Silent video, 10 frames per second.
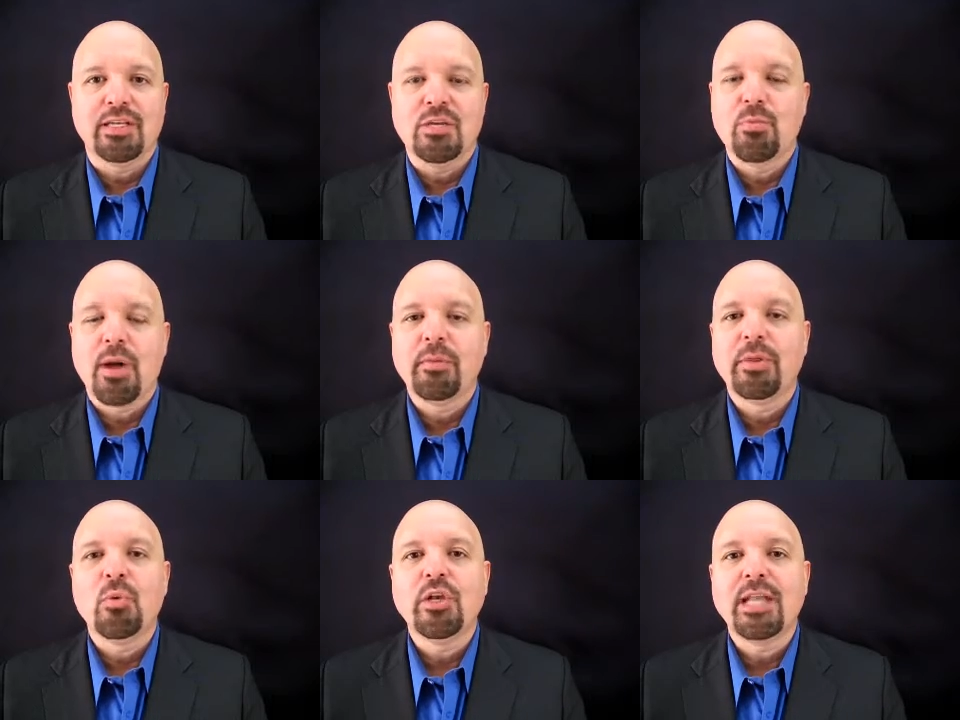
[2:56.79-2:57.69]
You probably
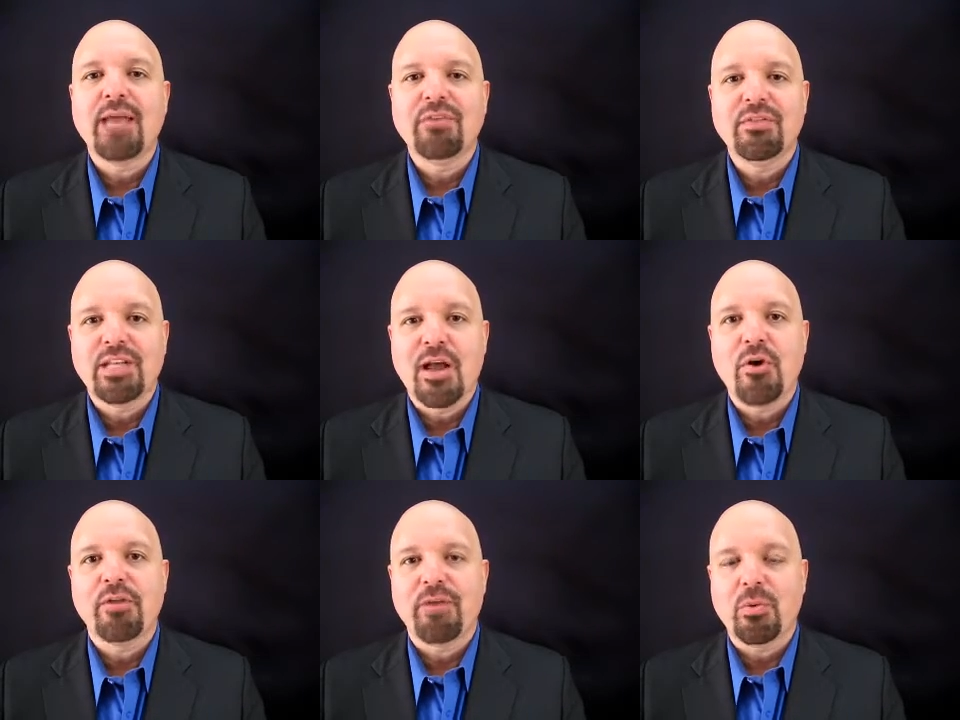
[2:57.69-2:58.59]
wouldn't have even
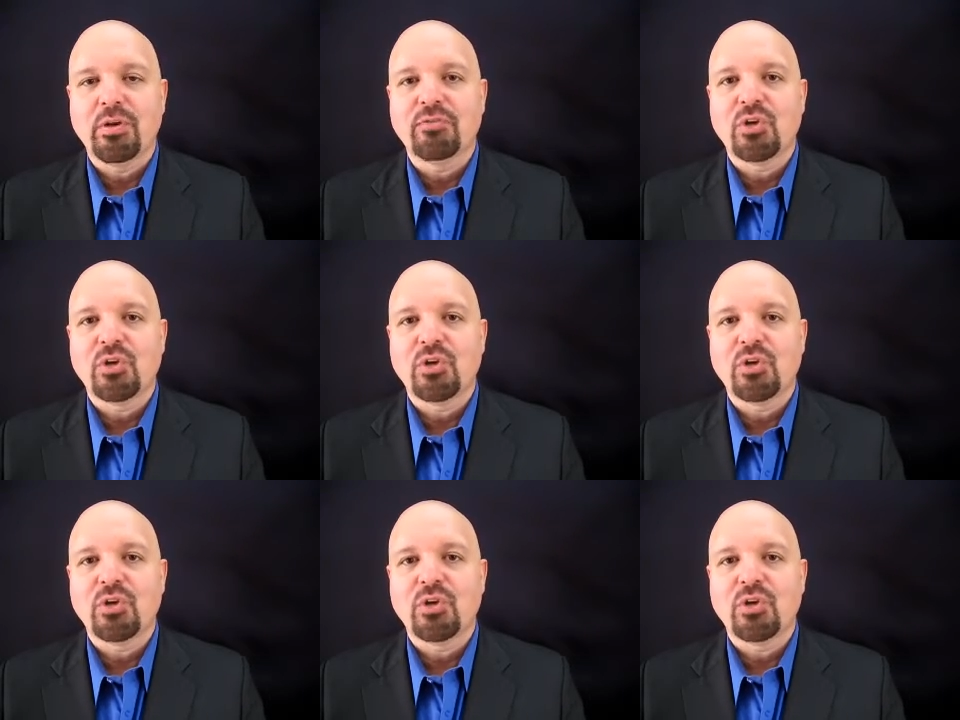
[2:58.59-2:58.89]
known if I wouldn't have